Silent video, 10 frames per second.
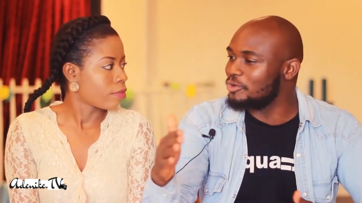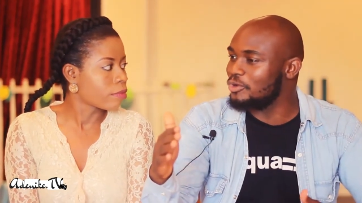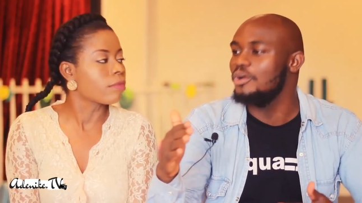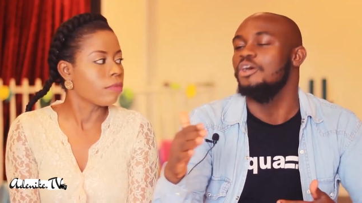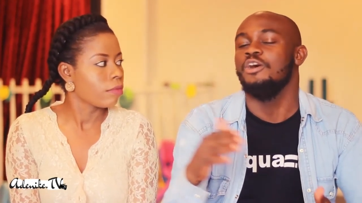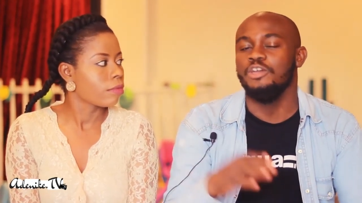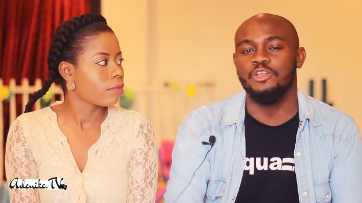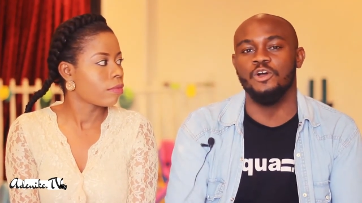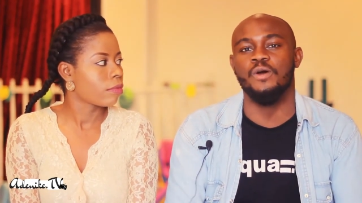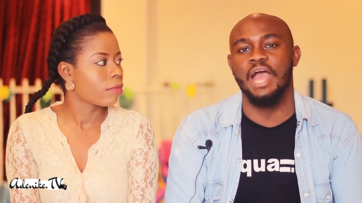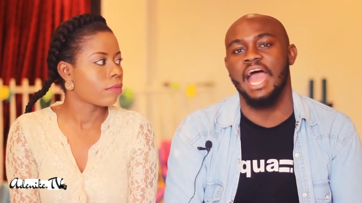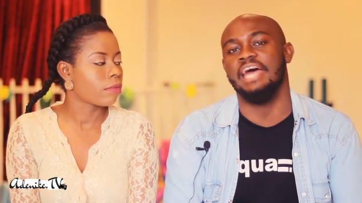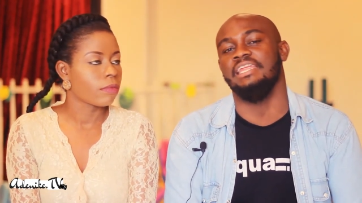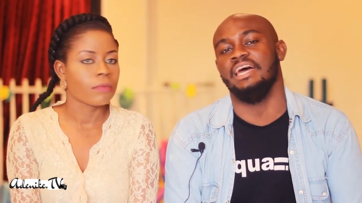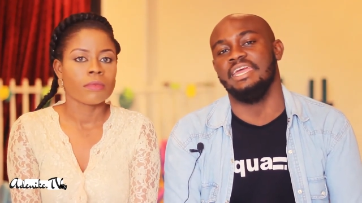Speaker 1: through, you know,
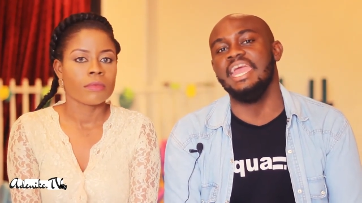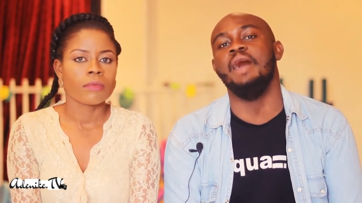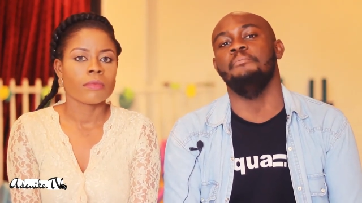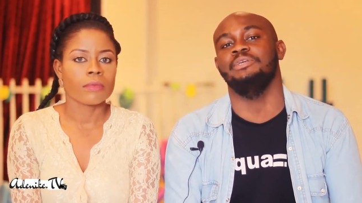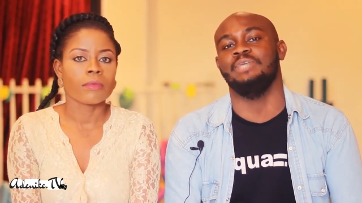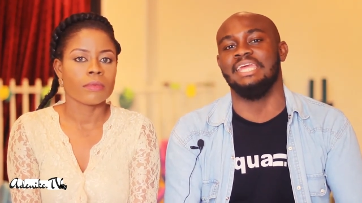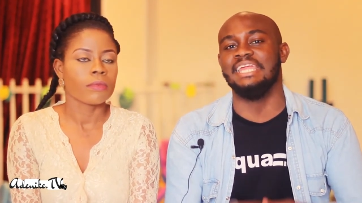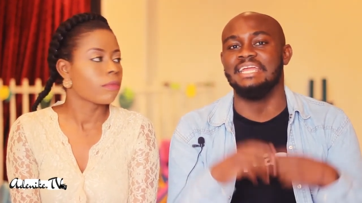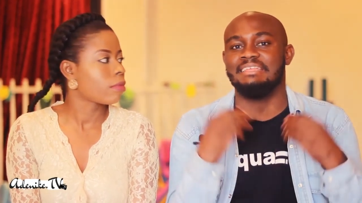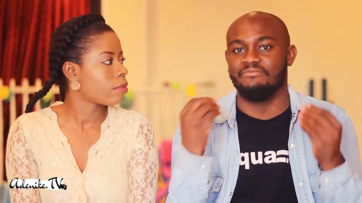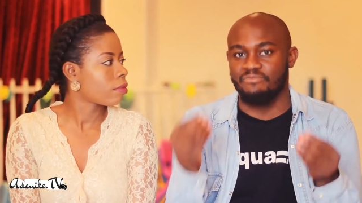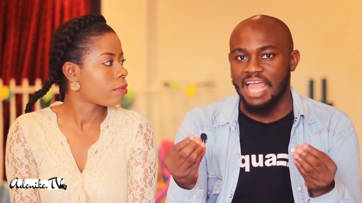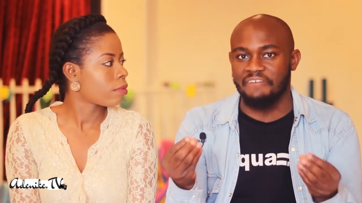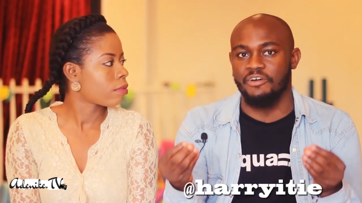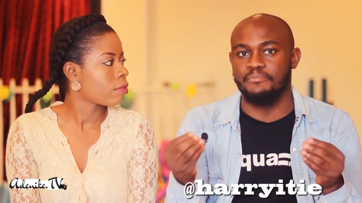and yeah, but so I think
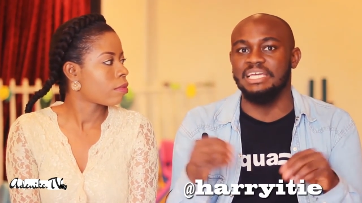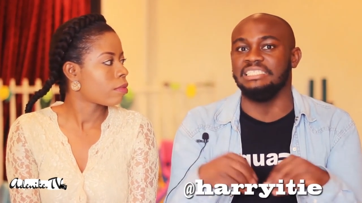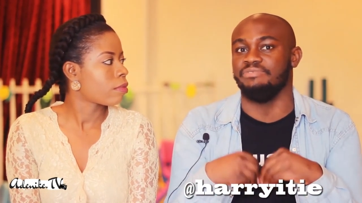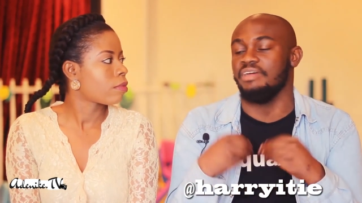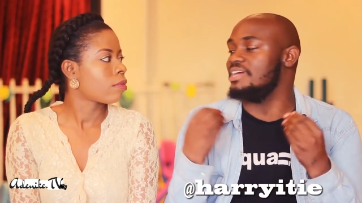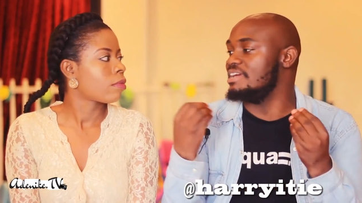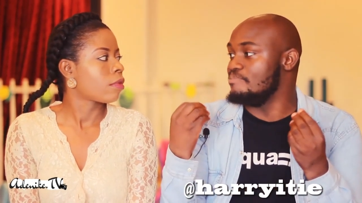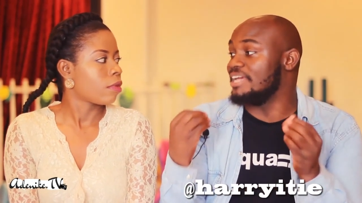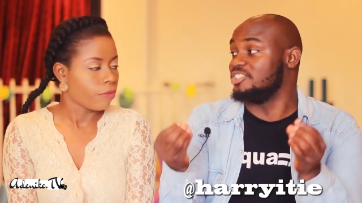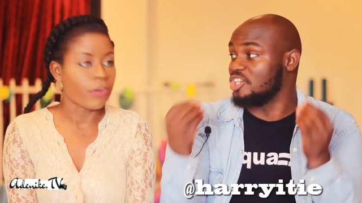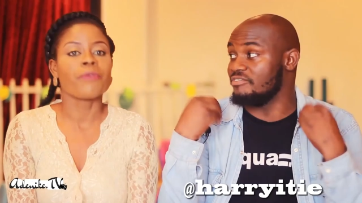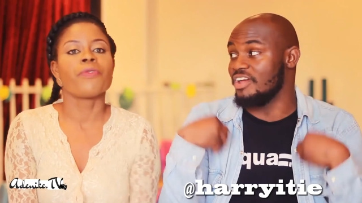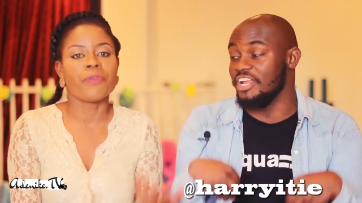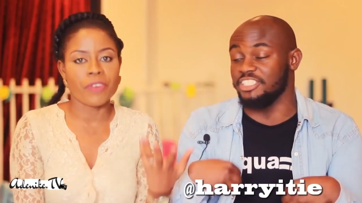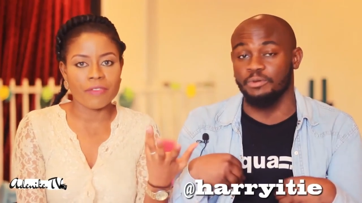that for me is makes the story
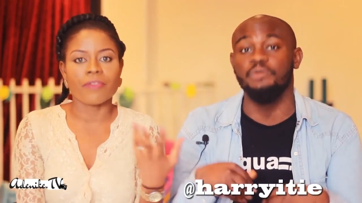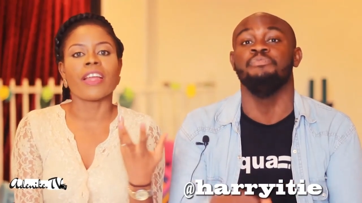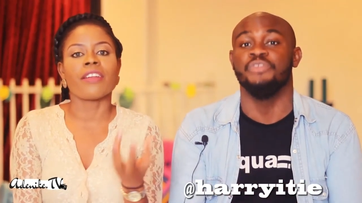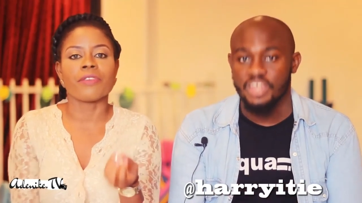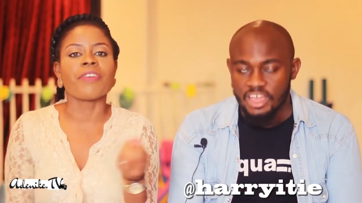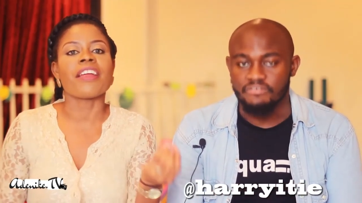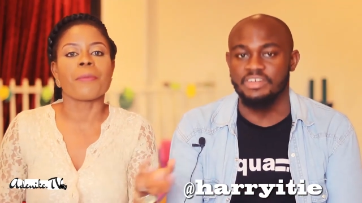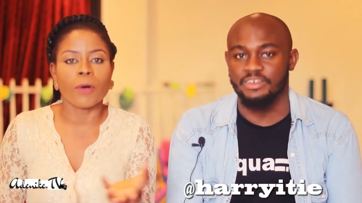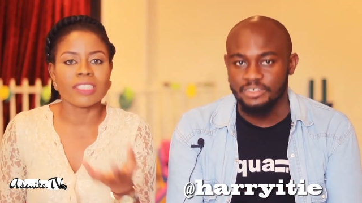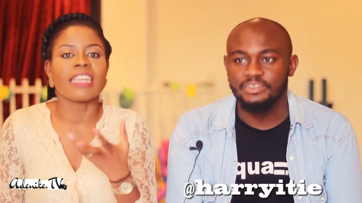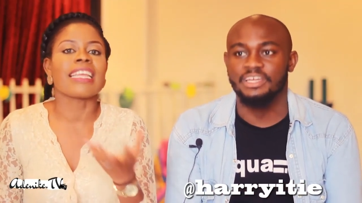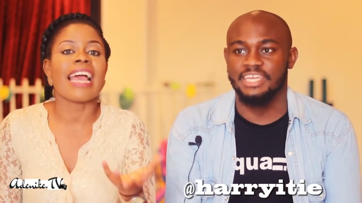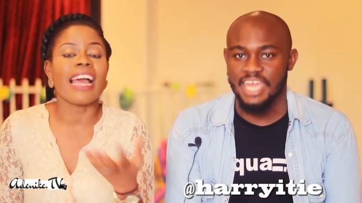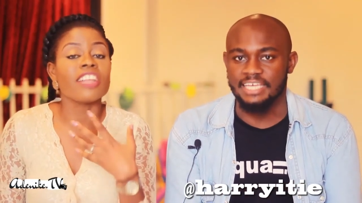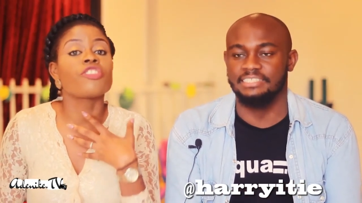very important.
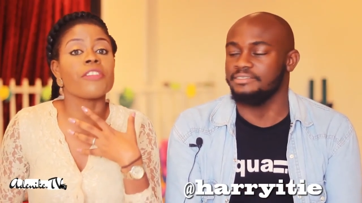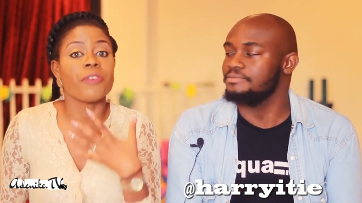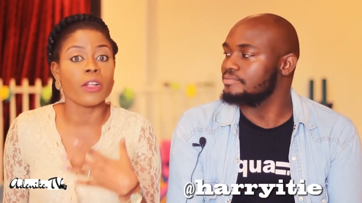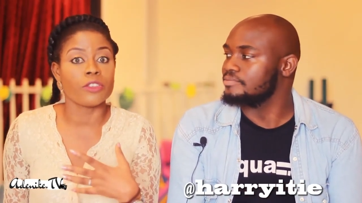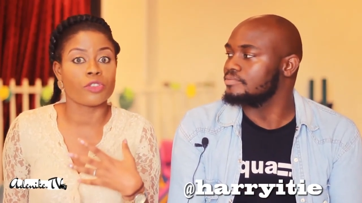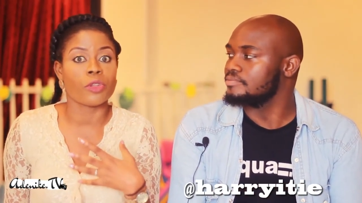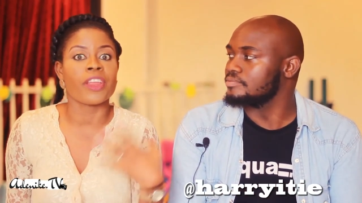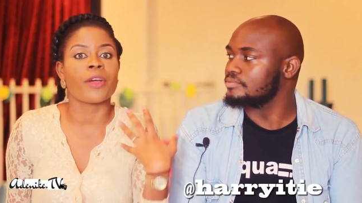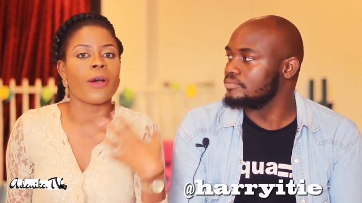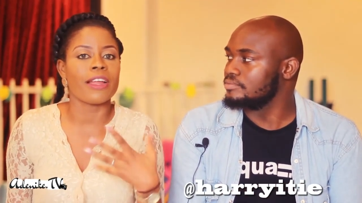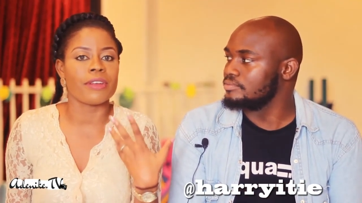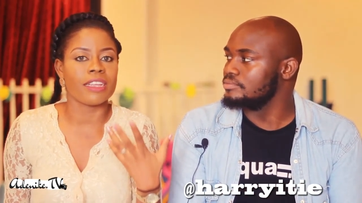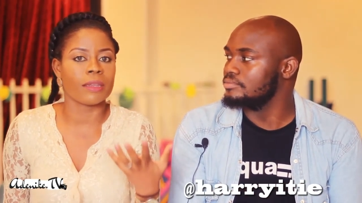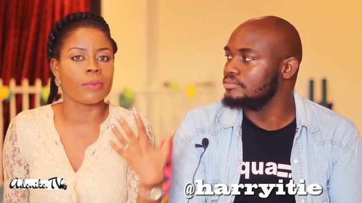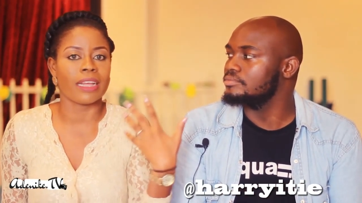Yeah,
Speaker 2: I actually found the story quite
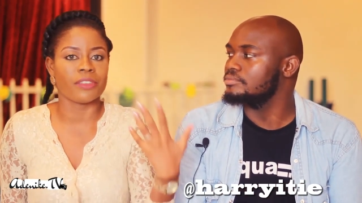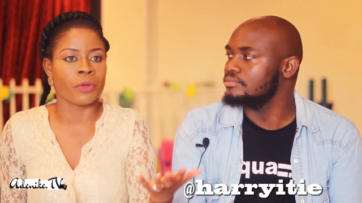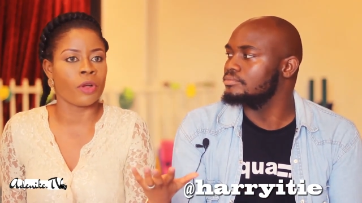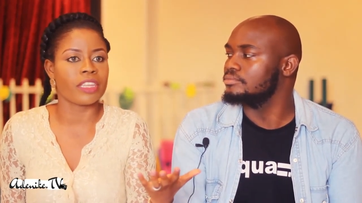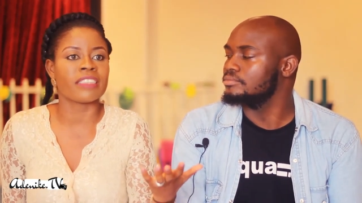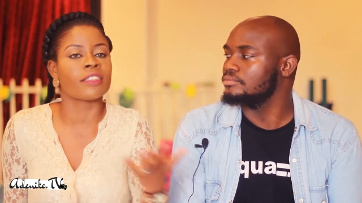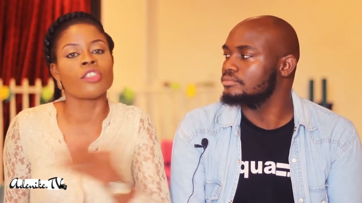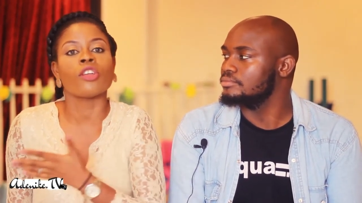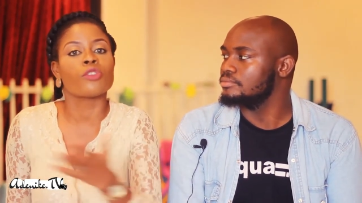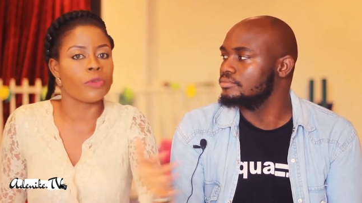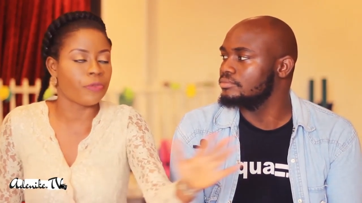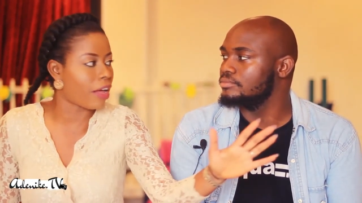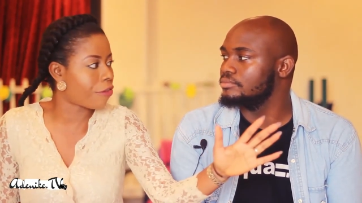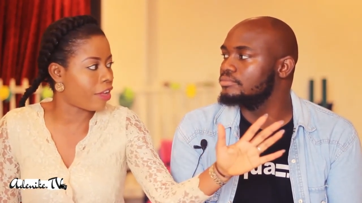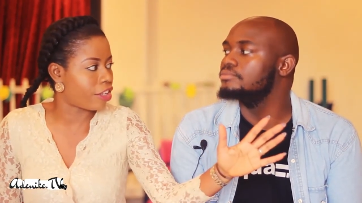relatable as well. It's not too
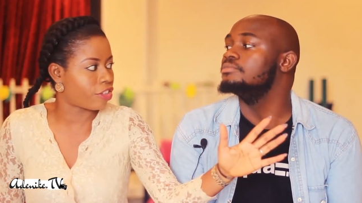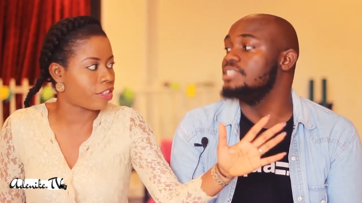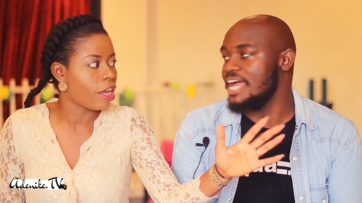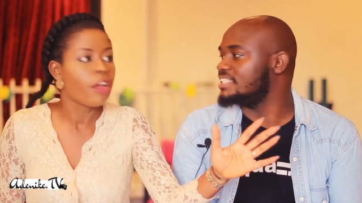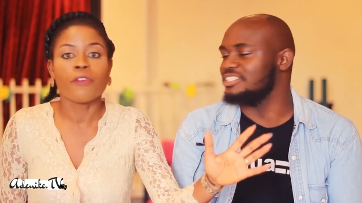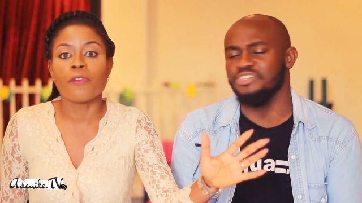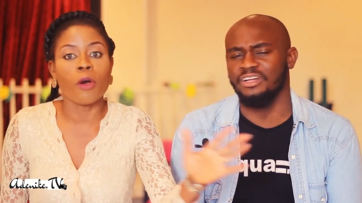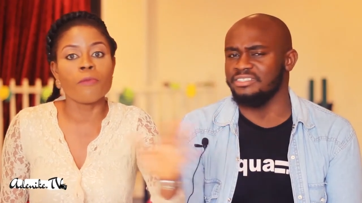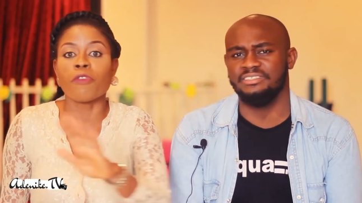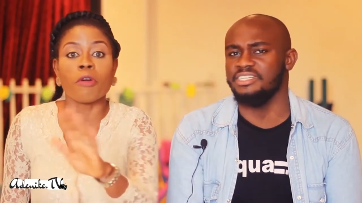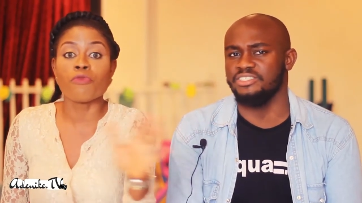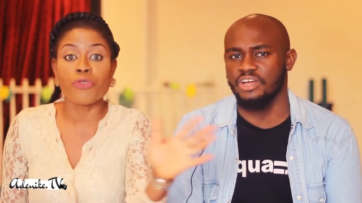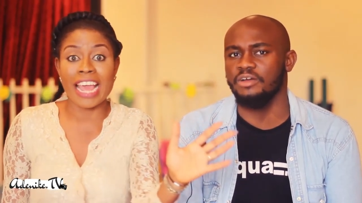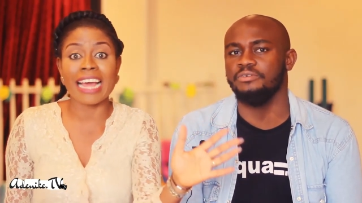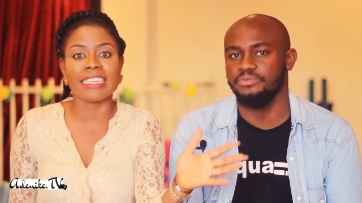far-fetched. Yes, it's not.
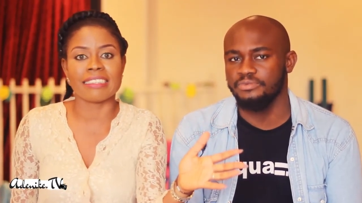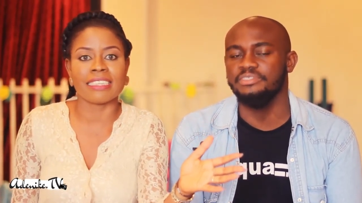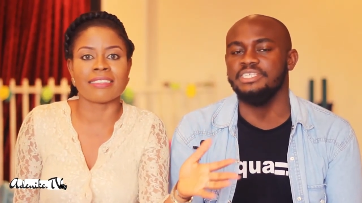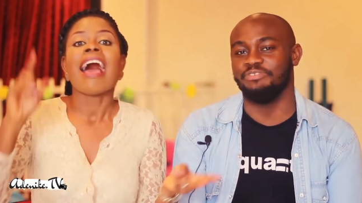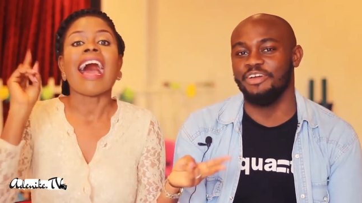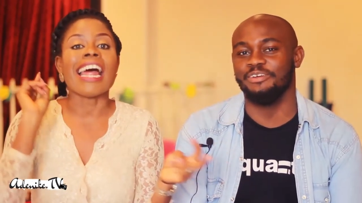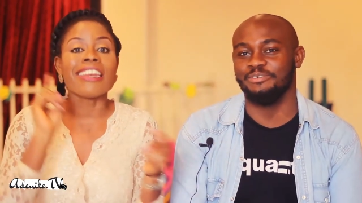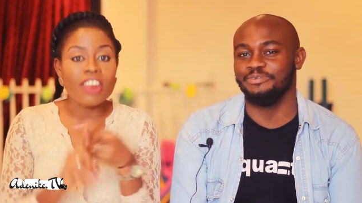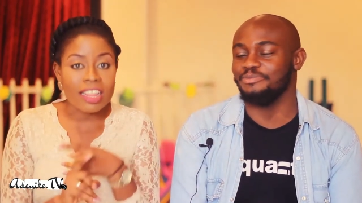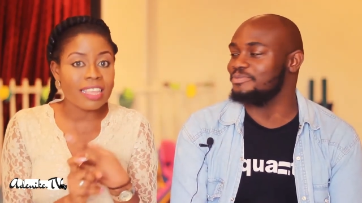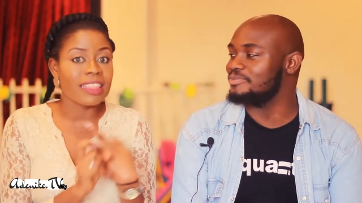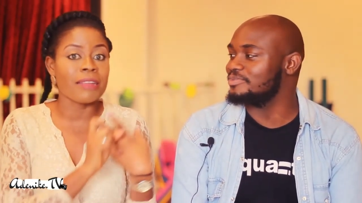From reality. Another